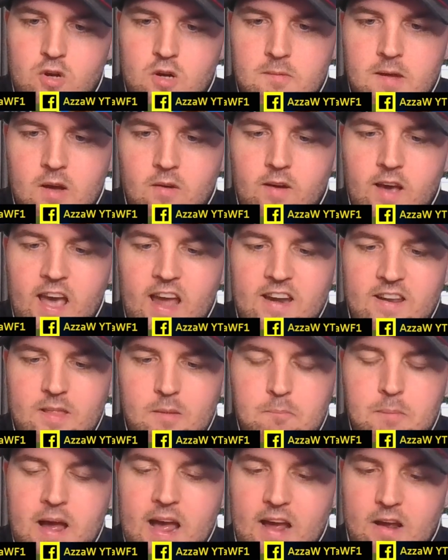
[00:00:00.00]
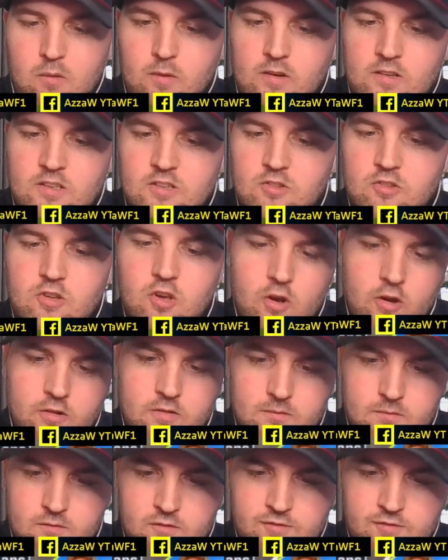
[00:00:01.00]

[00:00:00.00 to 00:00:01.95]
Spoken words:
out ahead of the pack, which is good.